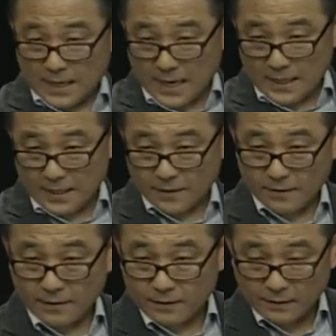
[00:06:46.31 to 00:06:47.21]
line
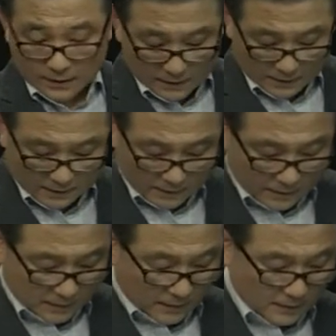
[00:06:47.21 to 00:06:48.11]
here,
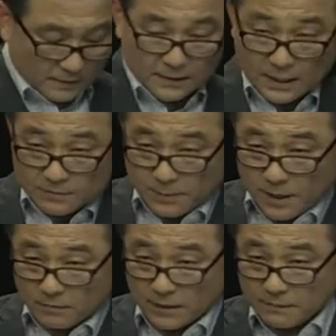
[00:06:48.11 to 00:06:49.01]
the next
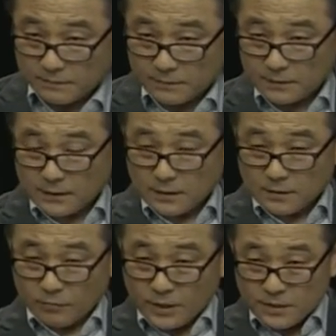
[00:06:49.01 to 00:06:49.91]
paragraph,
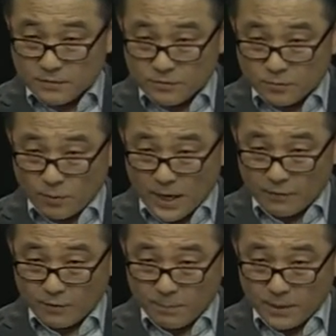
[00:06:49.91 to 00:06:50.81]
the reasons why
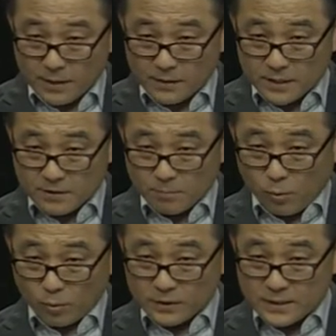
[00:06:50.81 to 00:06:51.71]
repair is
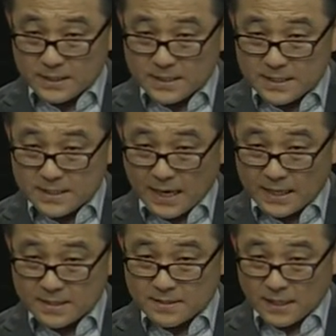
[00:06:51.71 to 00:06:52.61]
important in
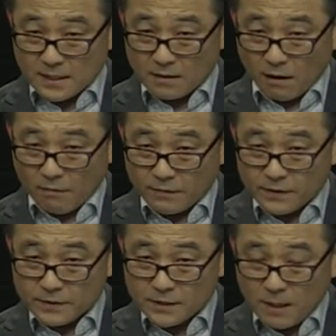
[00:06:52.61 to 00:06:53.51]
CA is that it
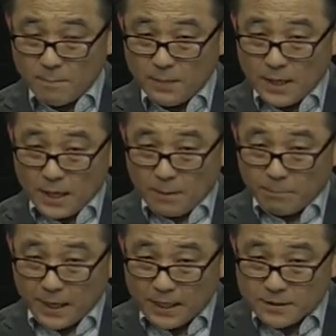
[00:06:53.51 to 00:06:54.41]
offers some
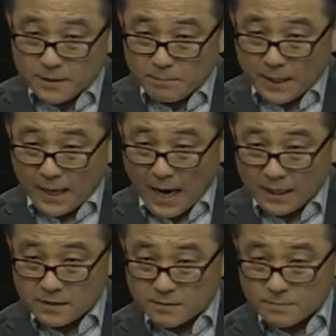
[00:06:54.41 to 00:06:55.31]
basic
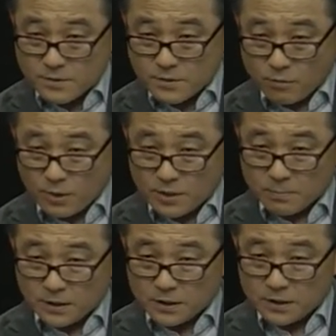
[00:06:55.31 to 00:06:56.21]
mechanisms through which
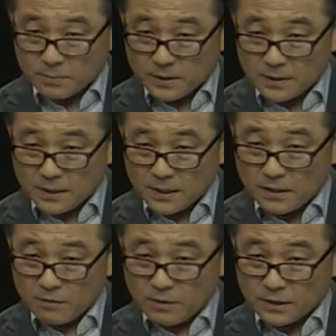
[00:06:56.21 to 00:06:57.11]
participants in
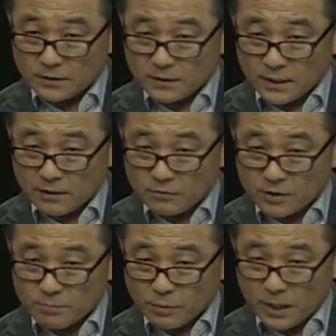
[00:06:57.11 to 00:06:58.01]
interaction can
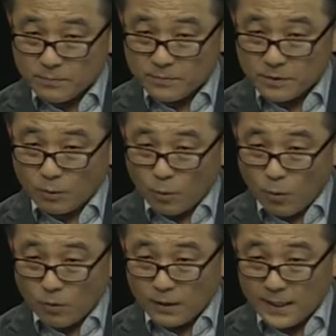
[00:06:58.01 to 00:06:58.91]
address problems
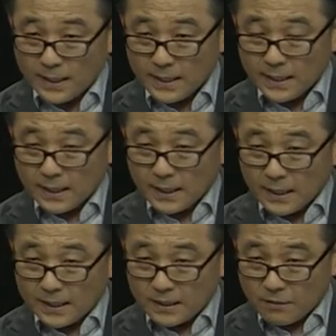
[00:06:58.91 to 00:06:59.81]
locally
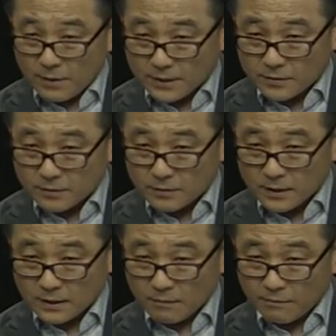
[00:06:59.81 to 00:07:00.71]
and
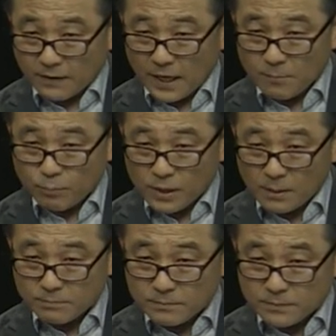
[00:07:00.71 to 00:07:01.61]
interactionally. They find
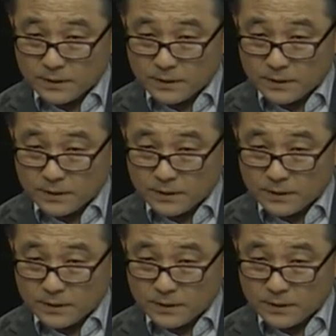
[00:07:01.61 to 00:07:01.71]
problems,